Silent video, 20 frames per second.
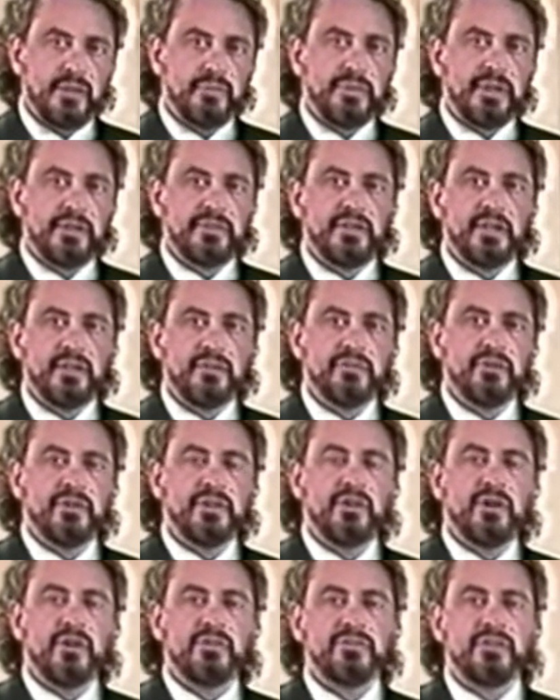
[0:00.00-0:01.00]
but they're
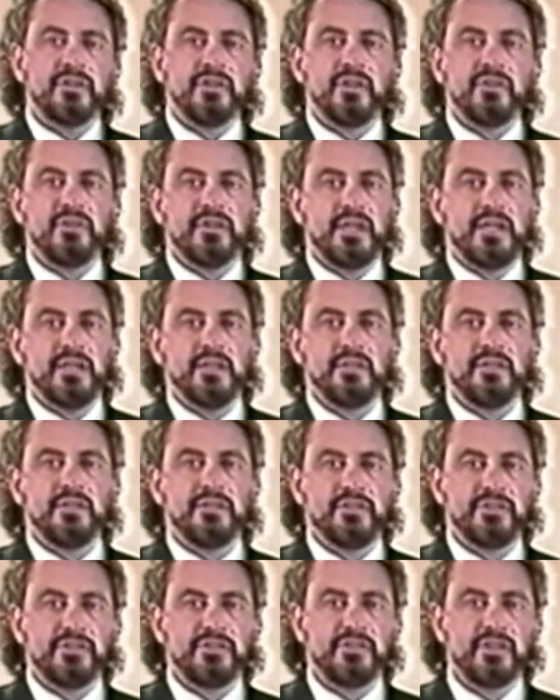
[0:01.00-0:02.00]
very often located in
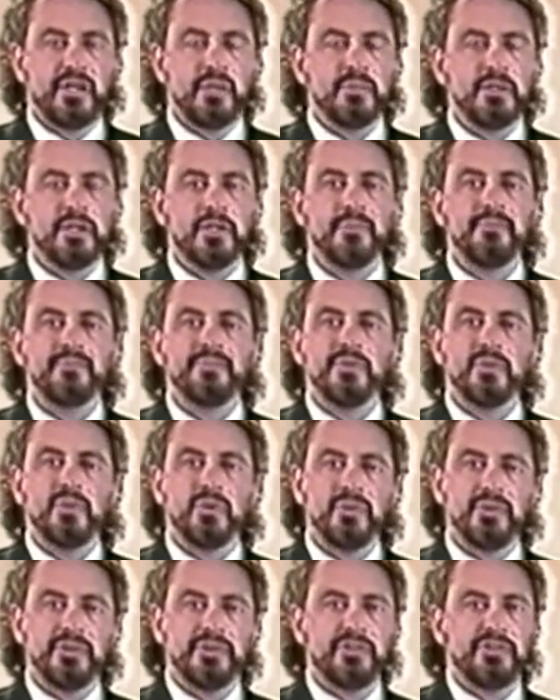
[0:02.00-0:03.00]
the stomach
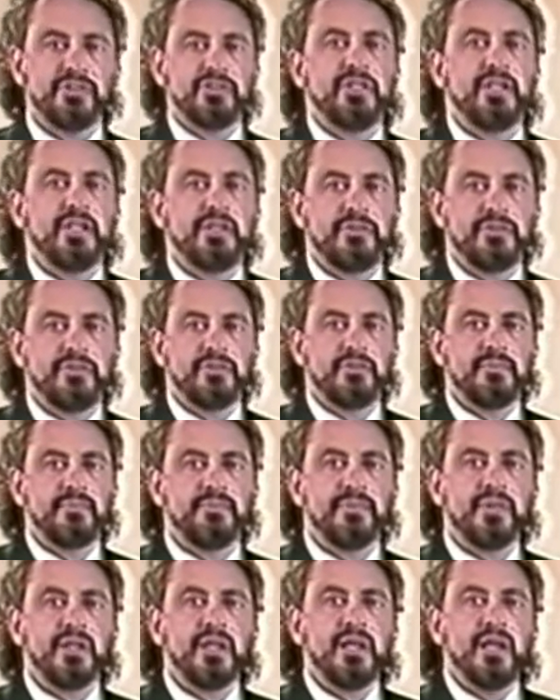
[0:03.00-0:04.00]
or in the chest.
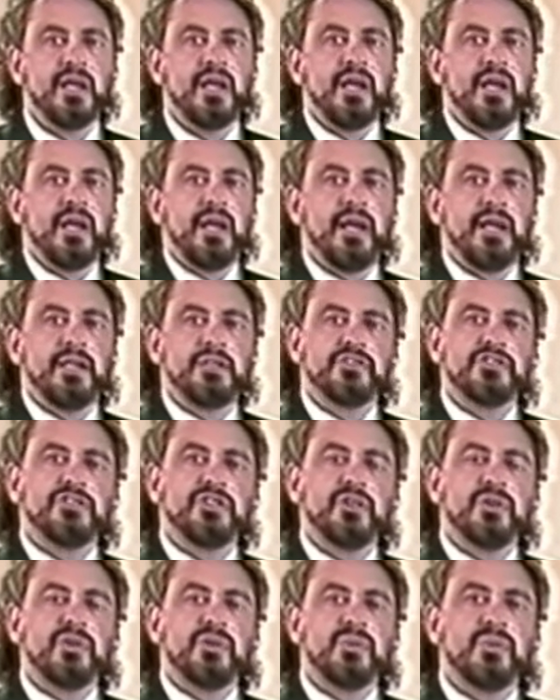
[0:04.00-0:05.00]
And
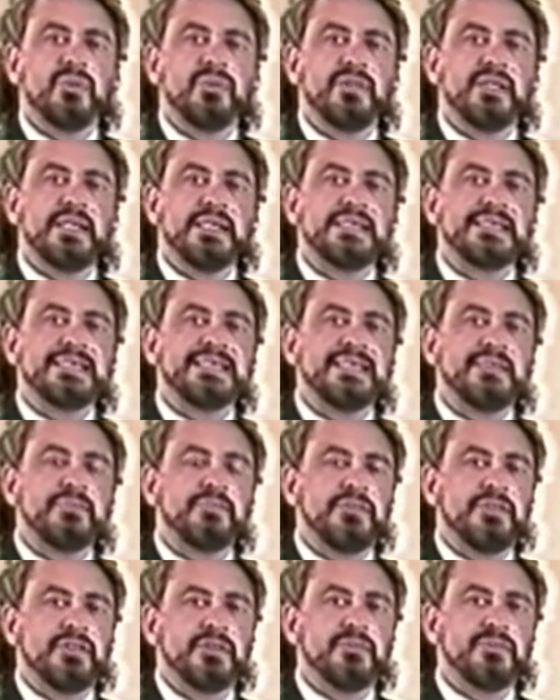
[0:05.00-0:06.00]
so these
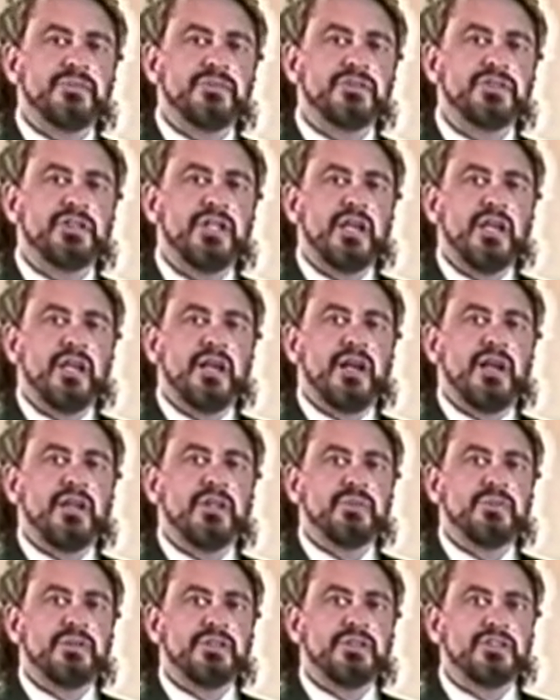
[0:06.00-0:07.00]
symptoms are
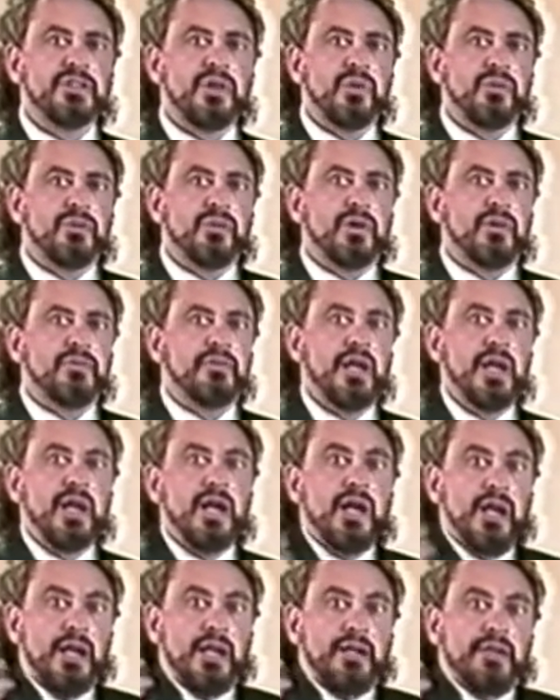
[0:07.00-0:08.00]
the result of
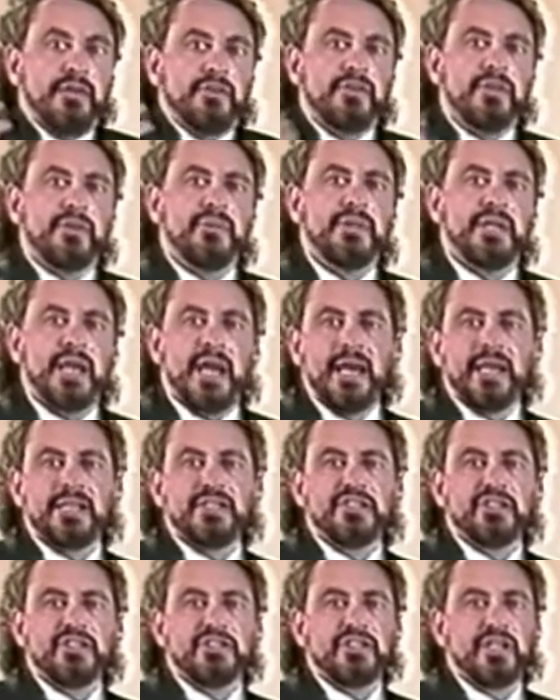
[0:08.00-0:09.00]
the
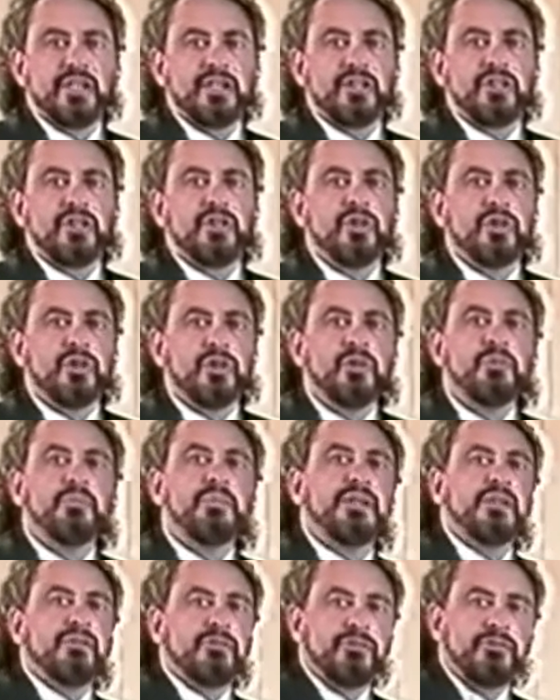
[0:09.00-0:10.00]
reactions that occur
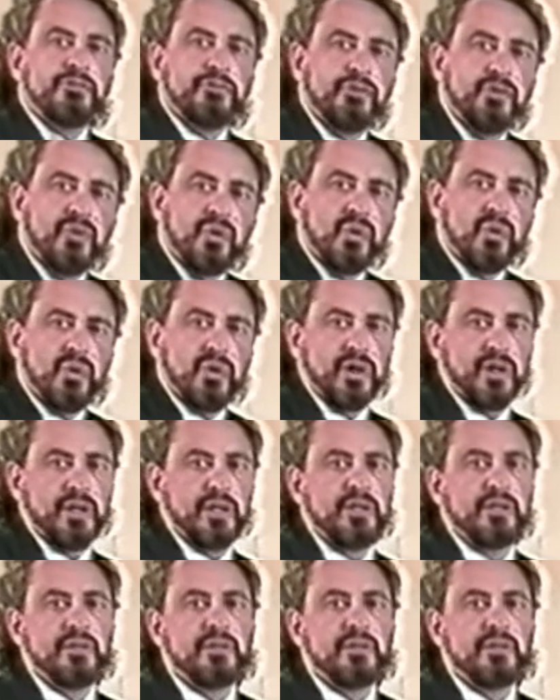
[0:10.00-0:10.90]
before